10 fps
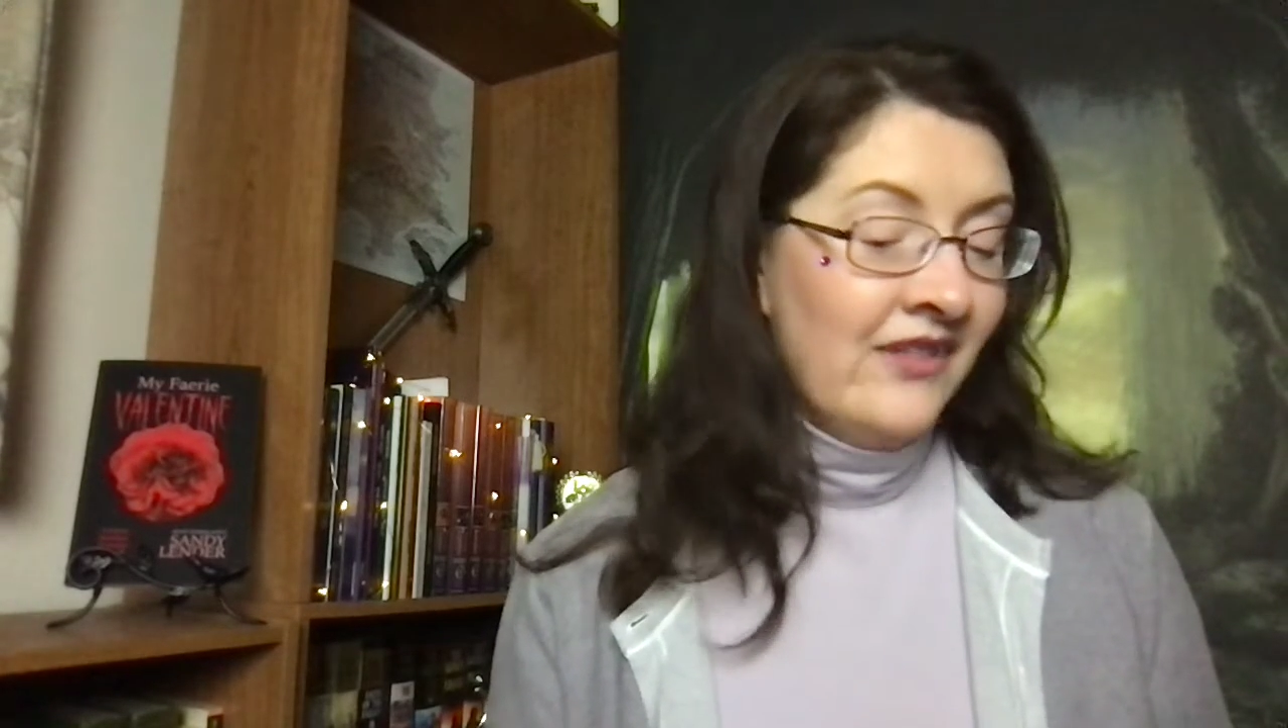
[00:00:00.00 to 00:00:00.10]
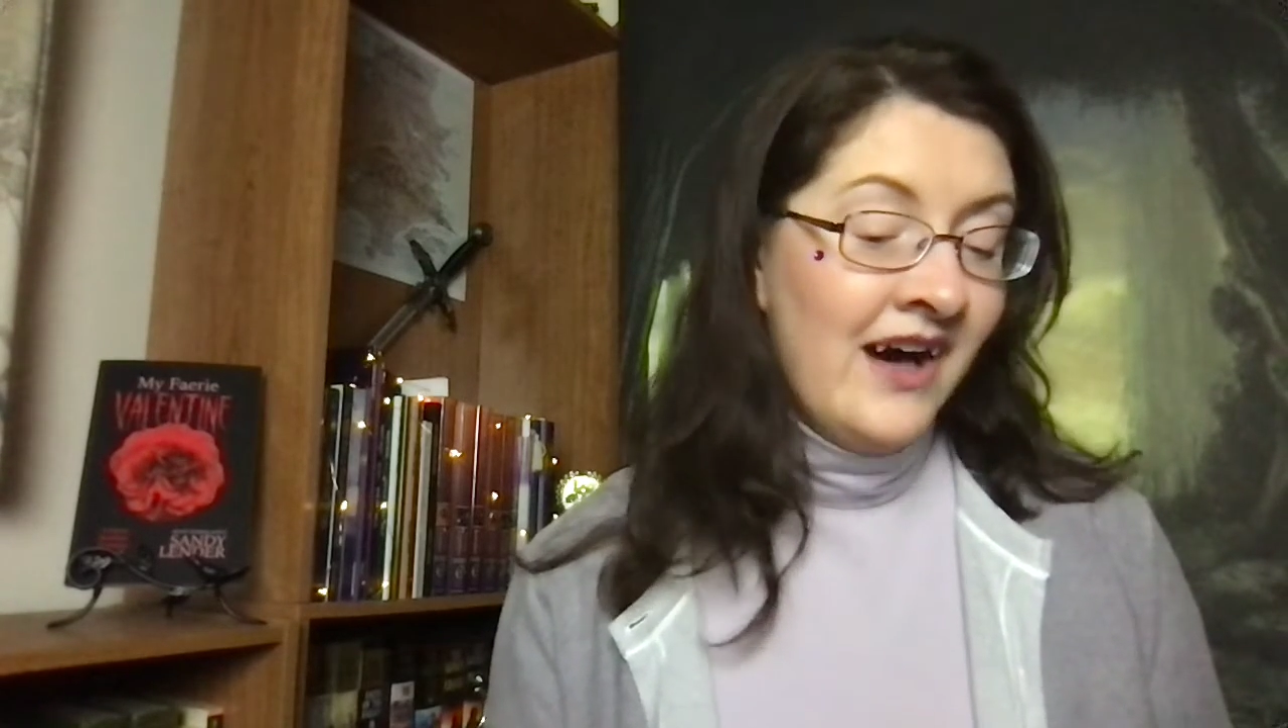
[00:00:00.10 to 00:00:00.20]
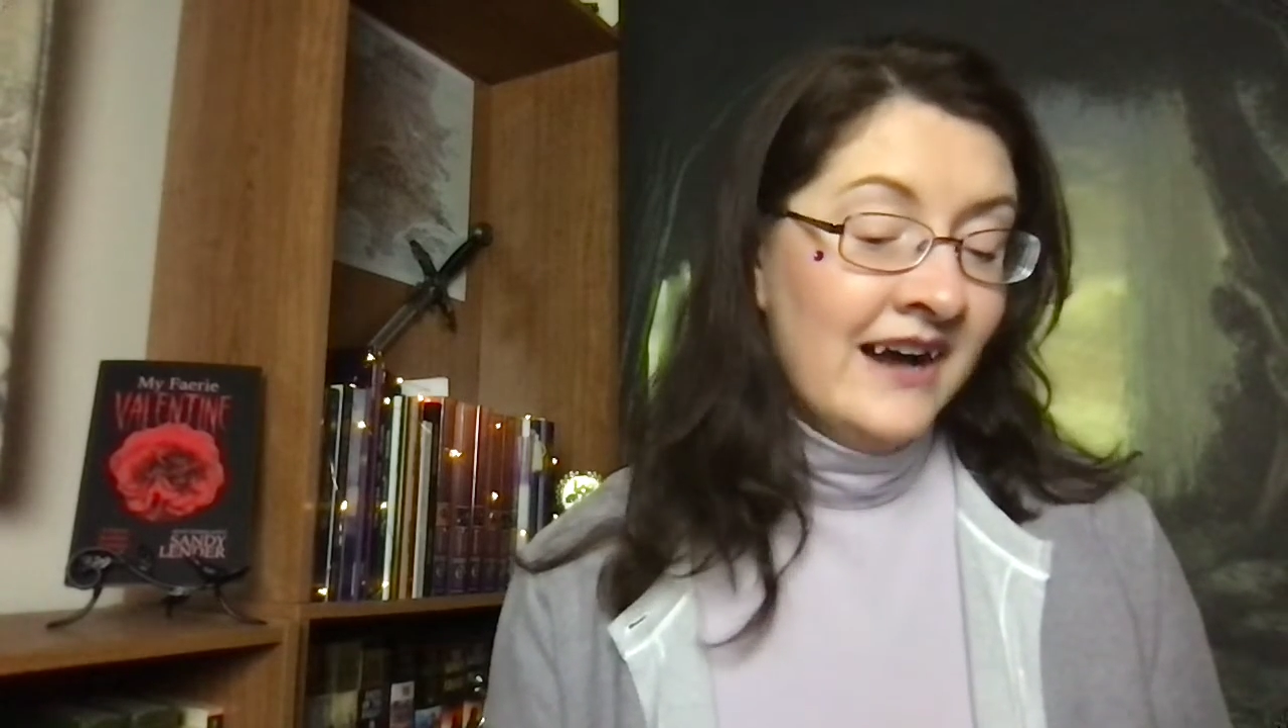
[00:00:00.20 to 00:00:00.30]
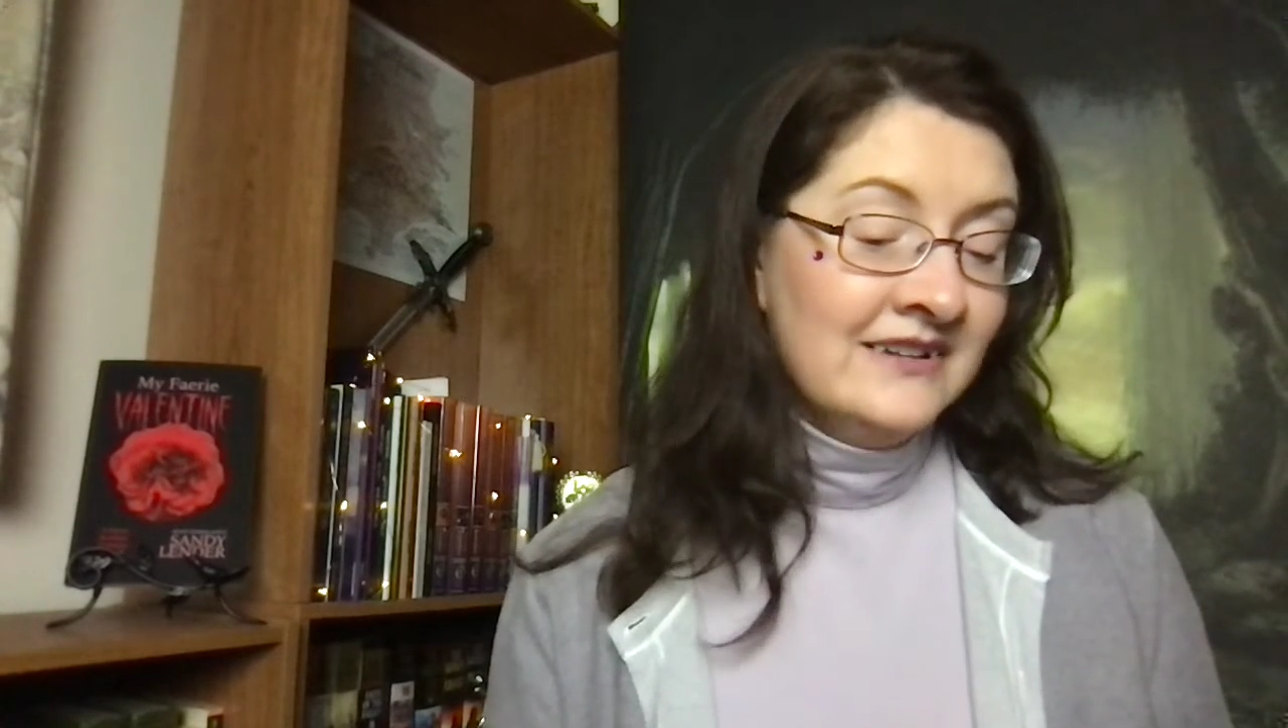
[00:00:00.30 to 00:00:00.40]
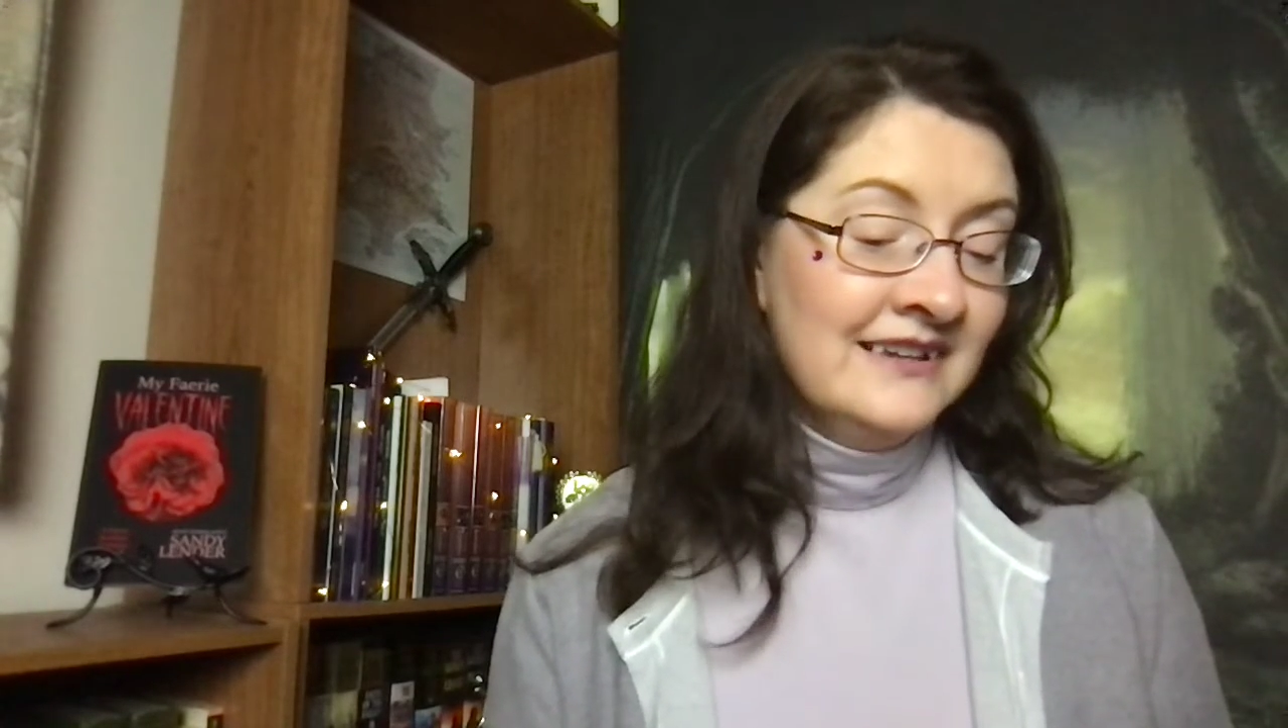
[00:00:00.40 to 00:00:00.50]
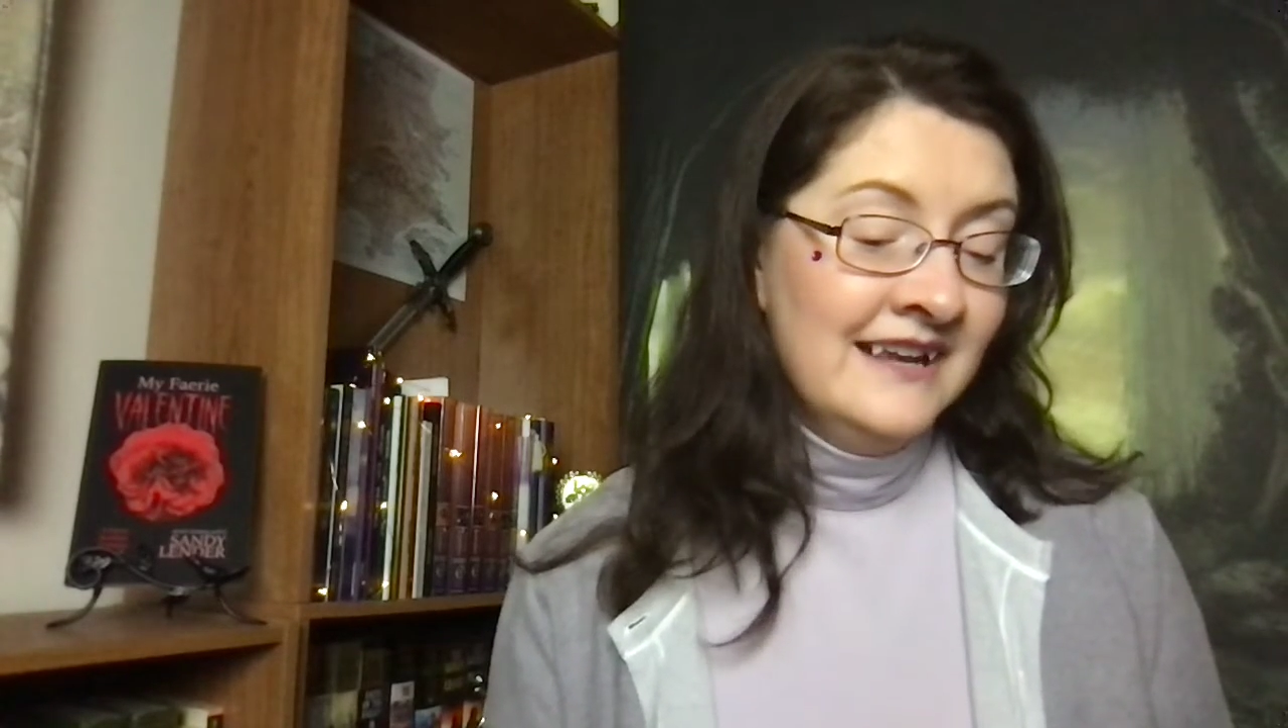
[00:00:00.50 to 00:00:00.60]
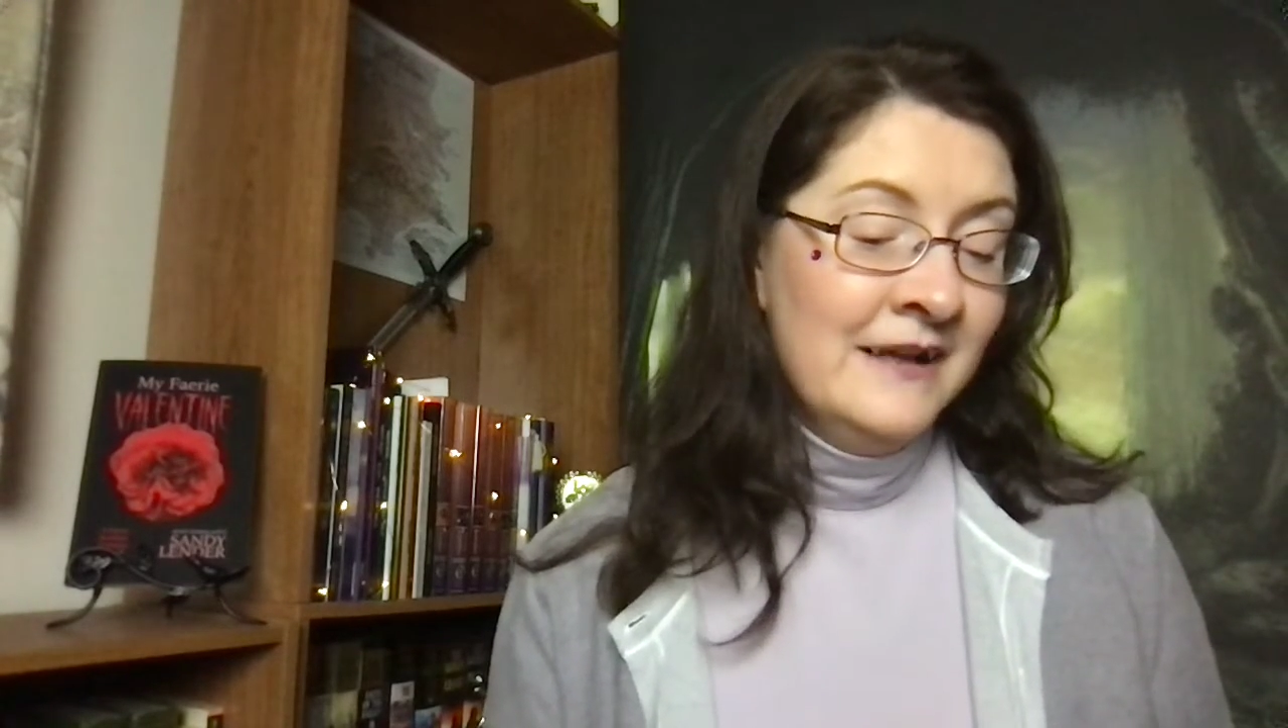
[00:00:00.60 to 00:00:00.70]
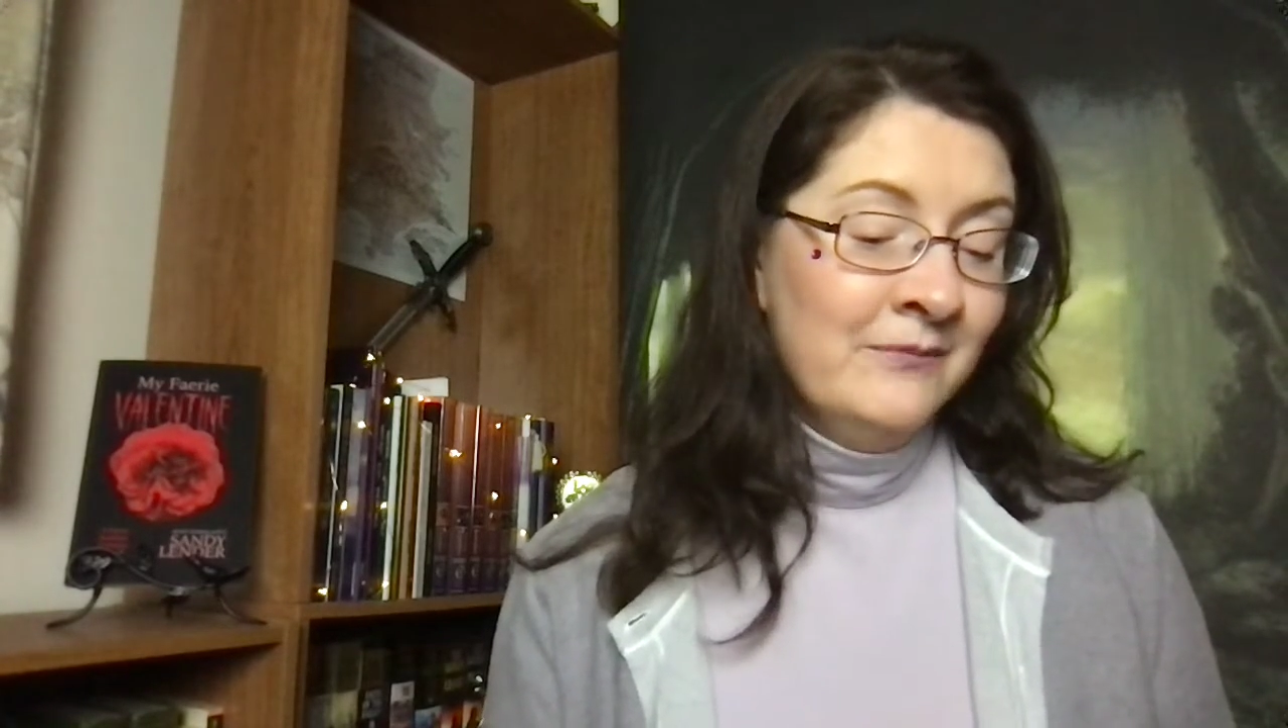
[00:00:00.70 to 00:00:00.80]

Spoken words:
locked,